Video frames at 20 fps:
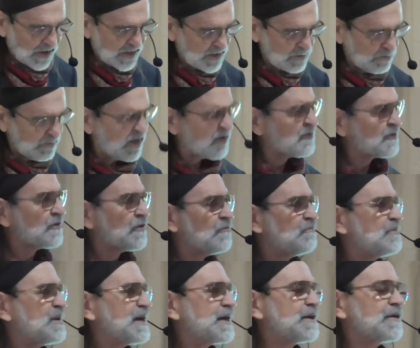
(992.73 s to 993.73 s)
it must have
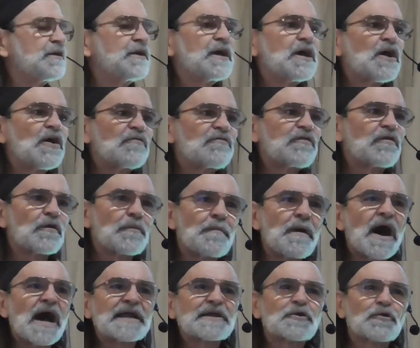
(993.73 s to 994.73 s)
been for
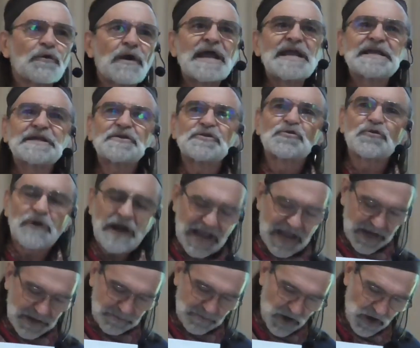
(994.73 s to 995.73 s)
my
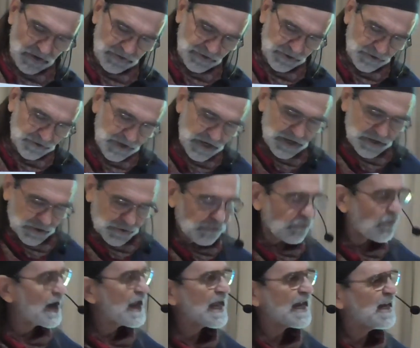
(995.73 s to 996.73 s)
great-grandmother,
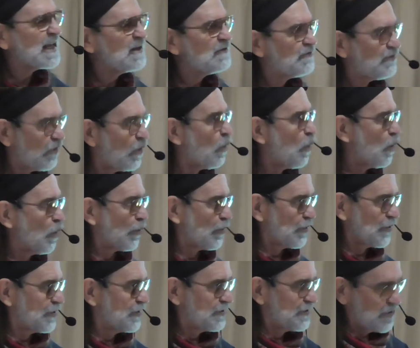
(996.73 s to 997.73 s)
Granny
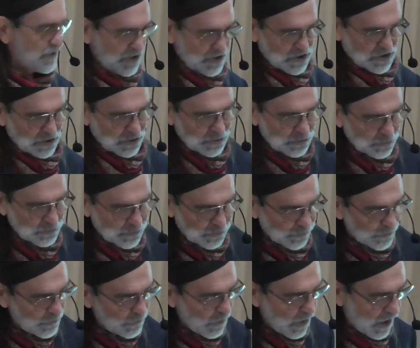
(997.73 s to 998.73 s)
Ford, who
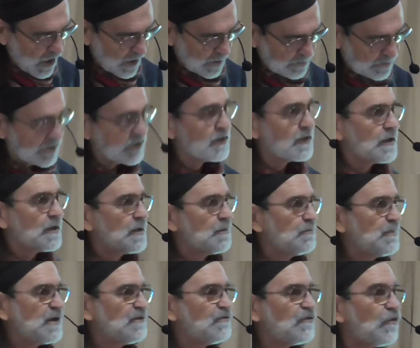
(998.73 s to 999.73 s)
grew up
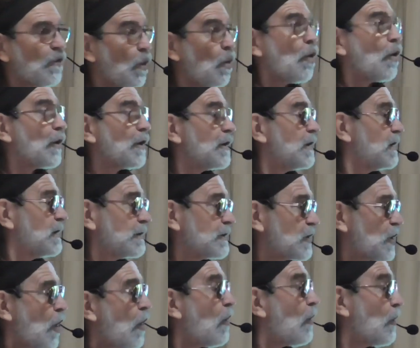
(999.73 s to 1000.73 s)
before
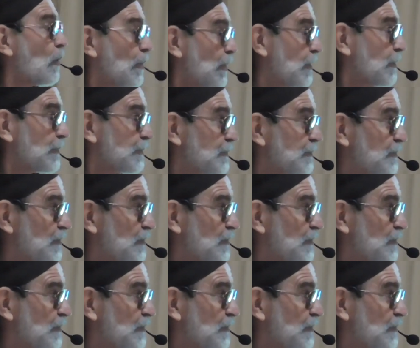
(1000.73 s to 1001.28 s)
cars